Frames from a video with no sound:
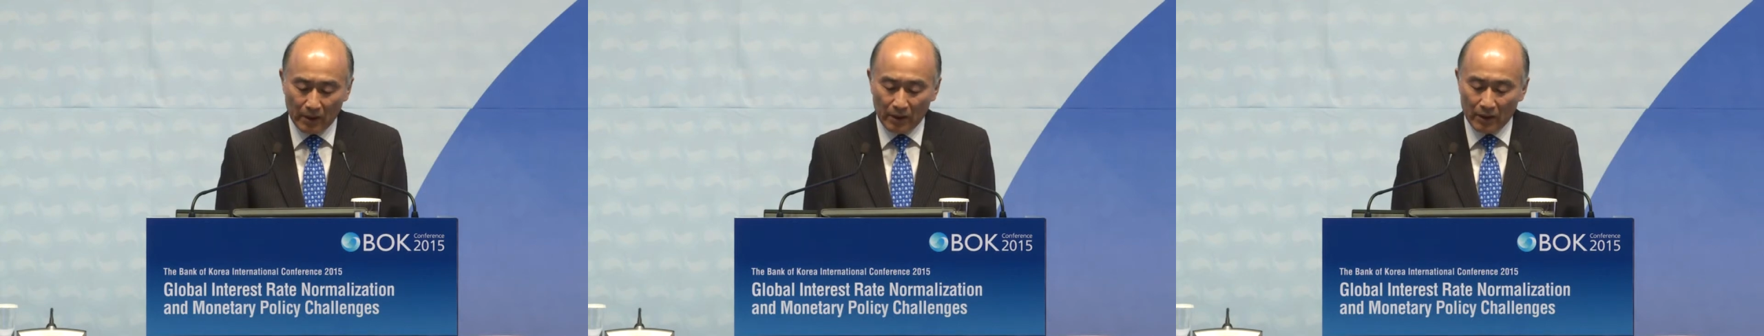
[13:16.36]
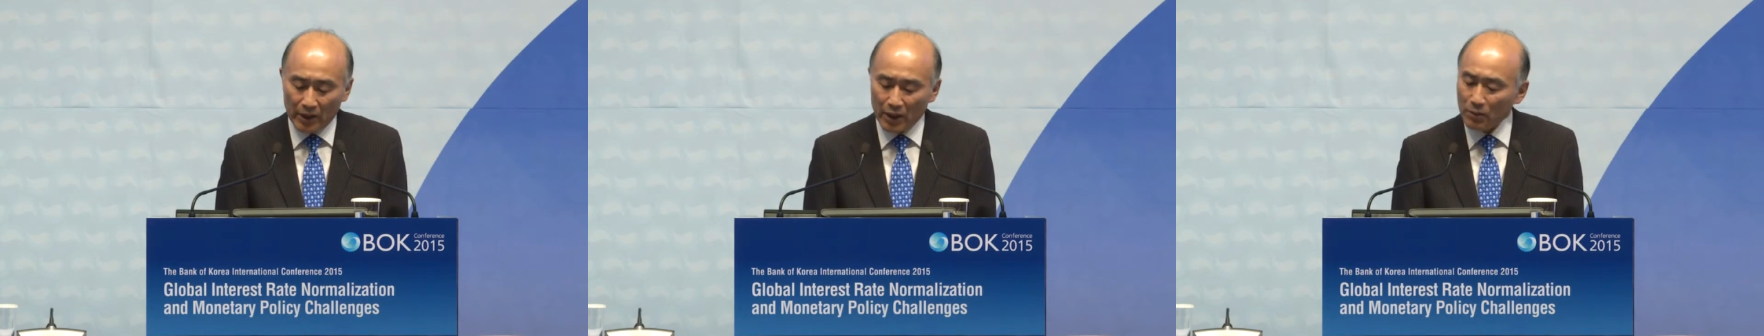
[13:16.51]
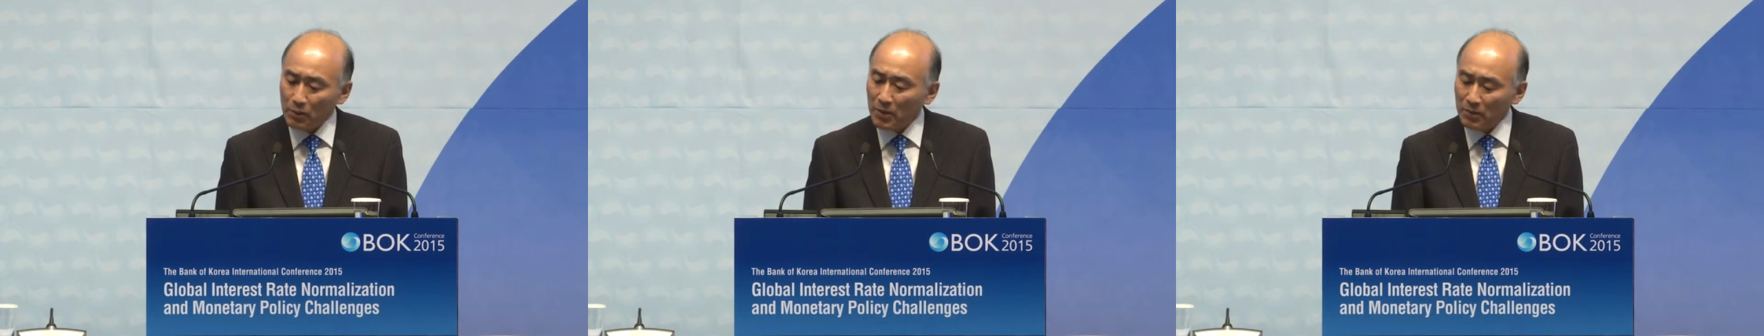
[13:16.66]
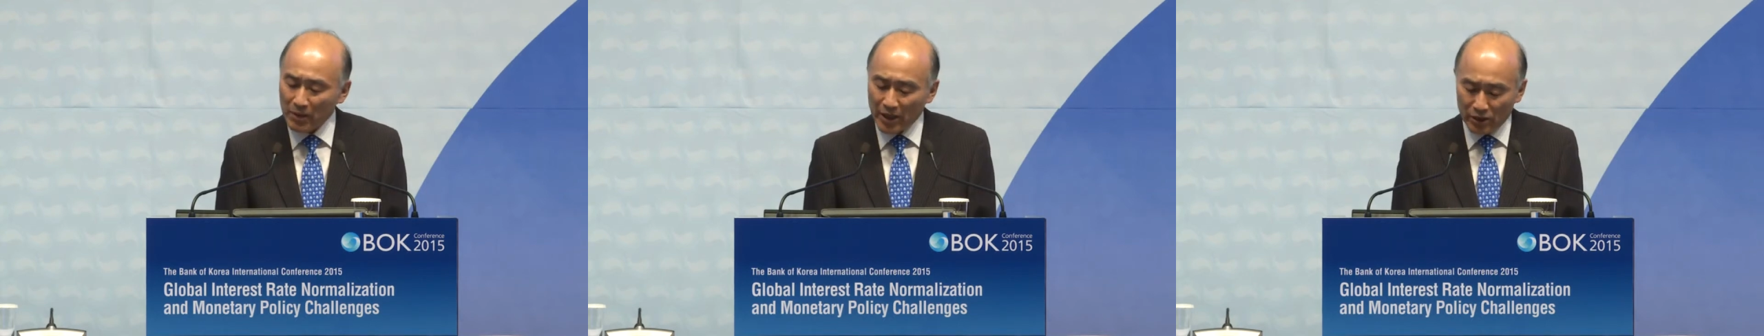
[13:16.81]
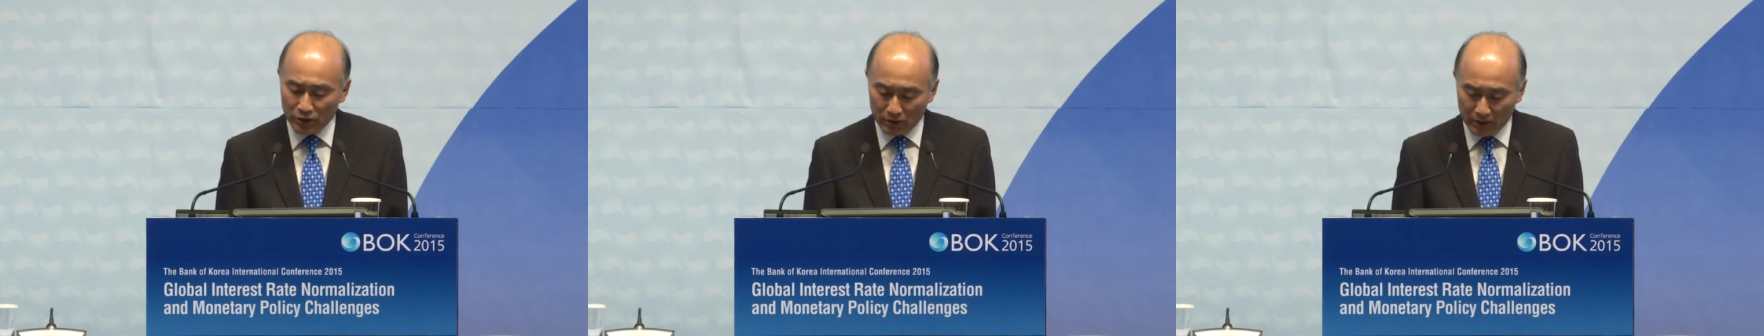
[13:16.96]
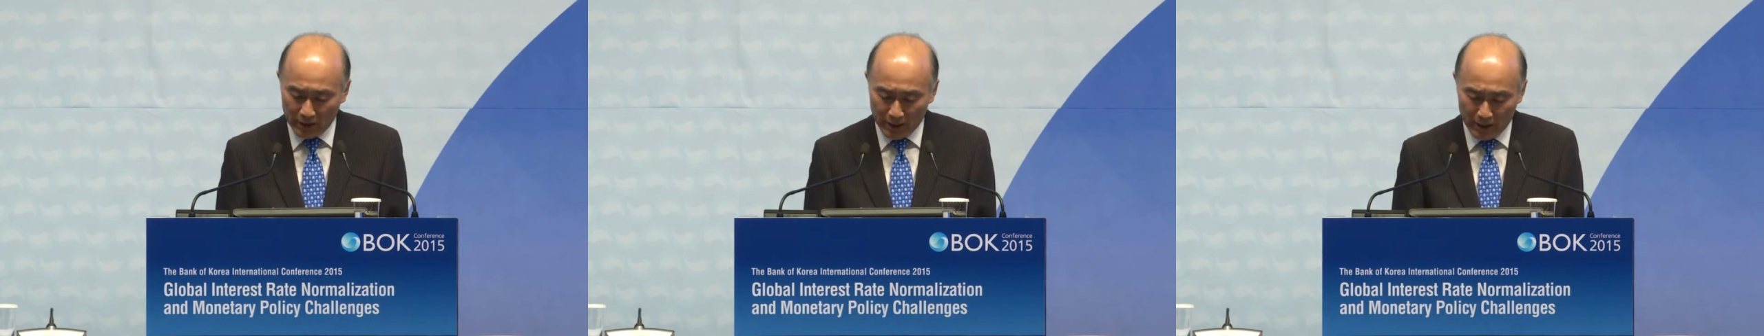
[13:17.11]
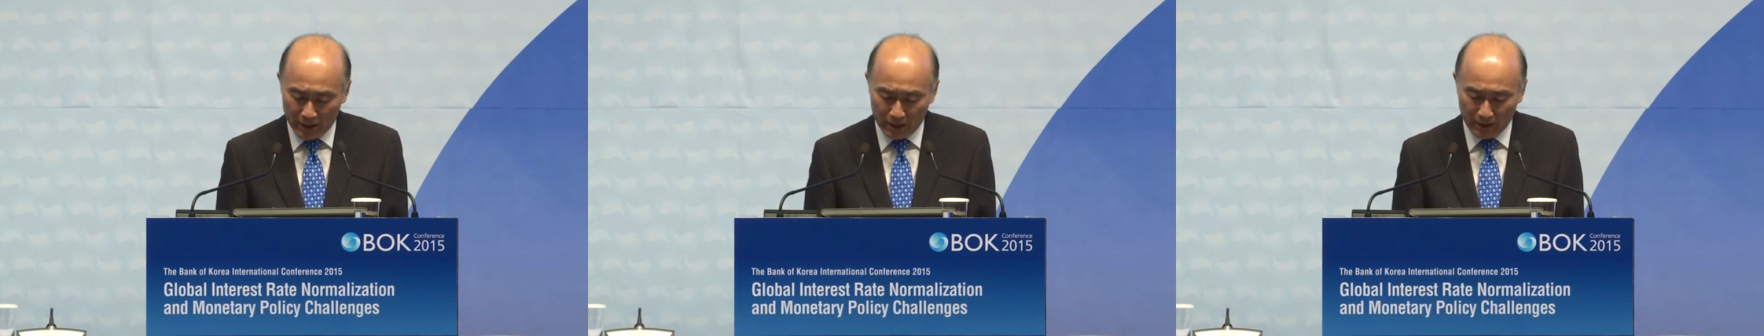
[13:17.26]
Let me
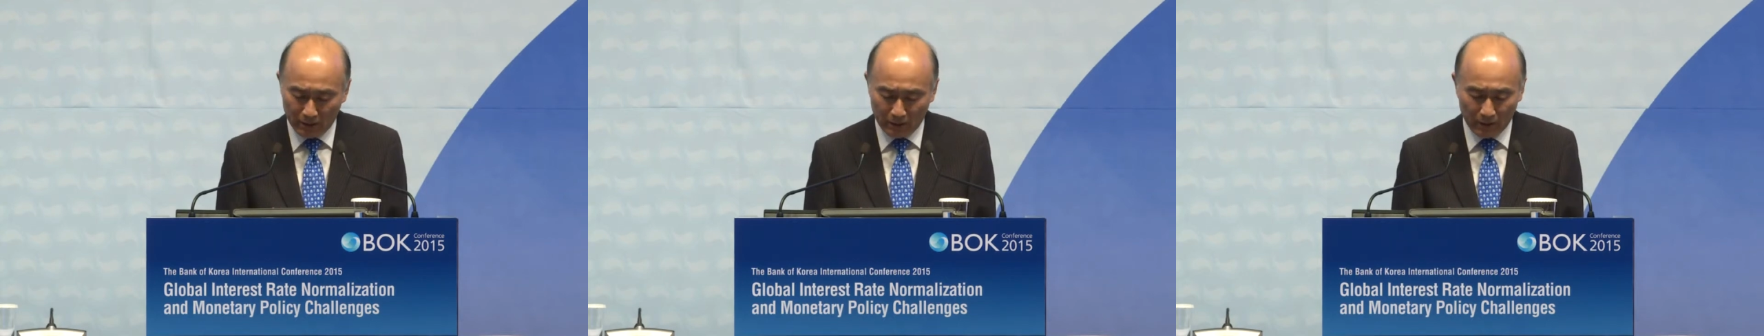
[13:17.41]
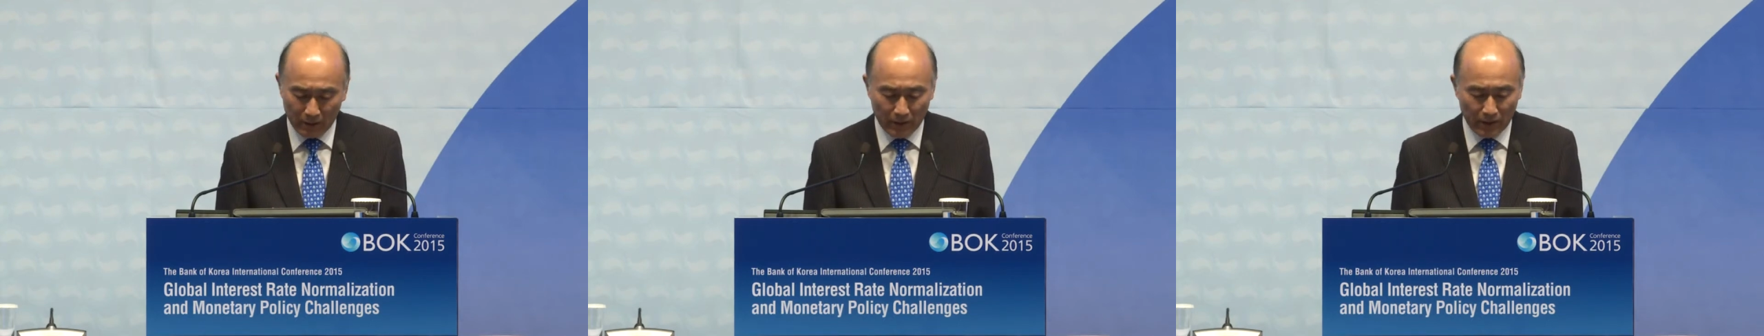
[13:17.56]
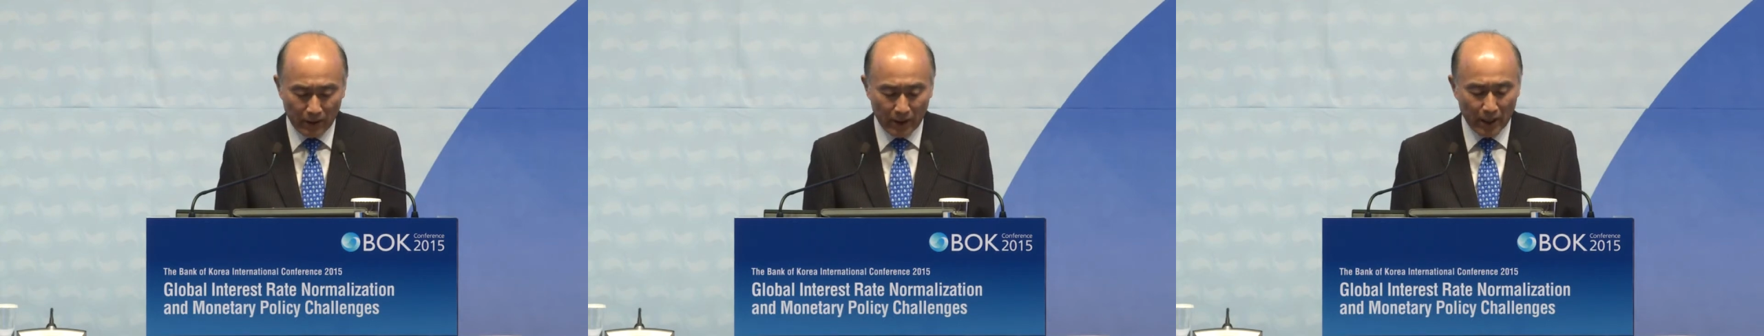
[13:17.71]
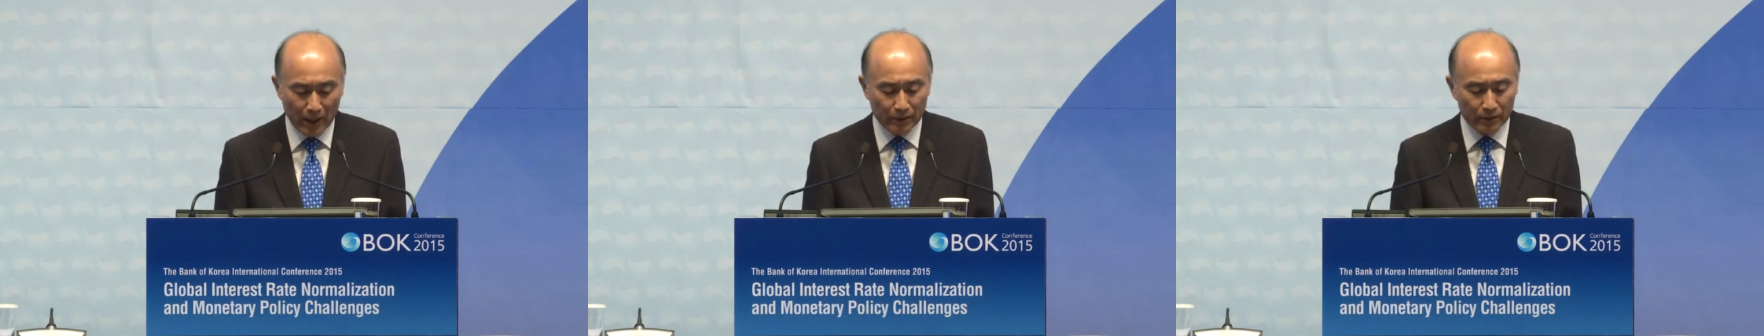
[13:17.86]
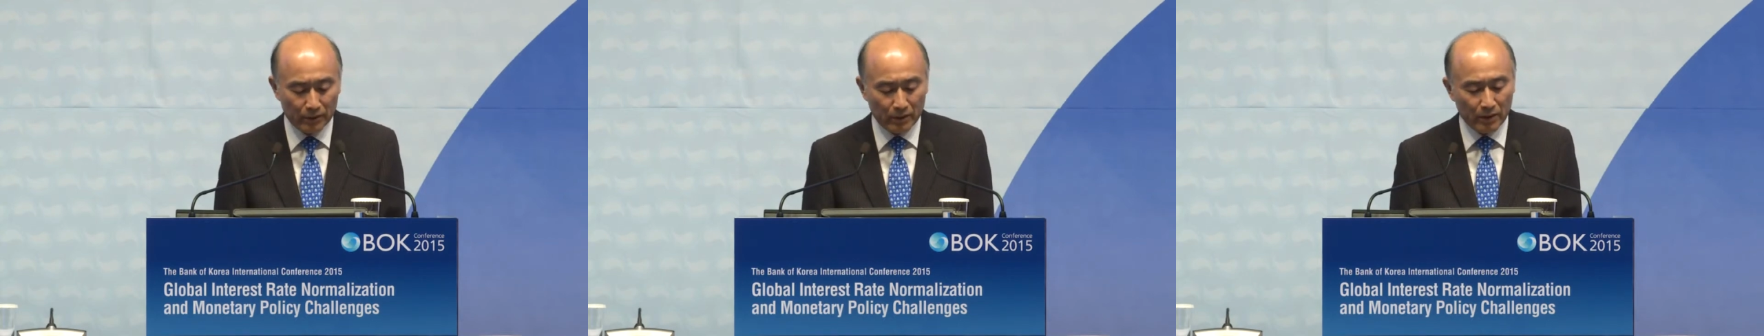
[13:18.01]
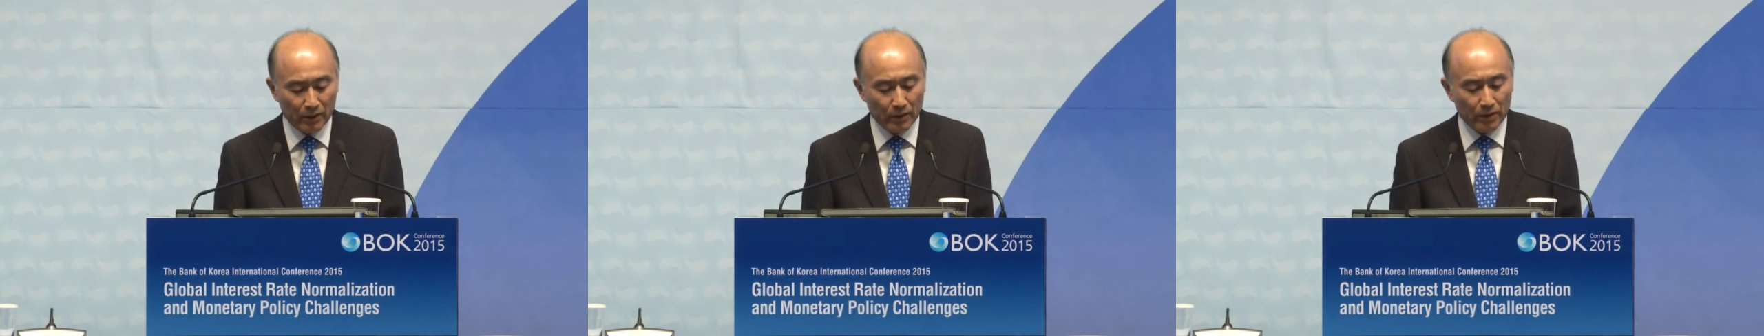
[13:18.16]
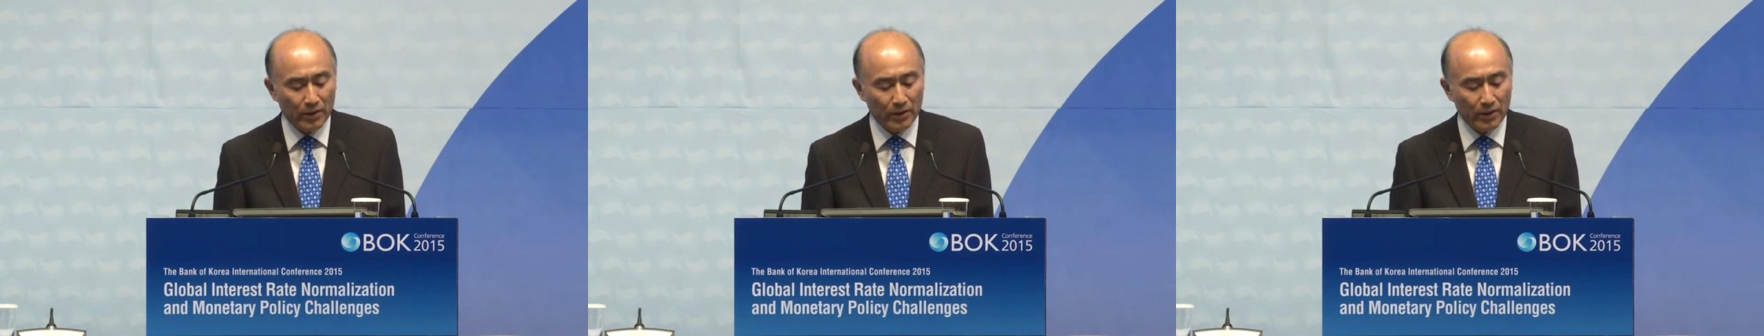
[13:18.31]
mention here that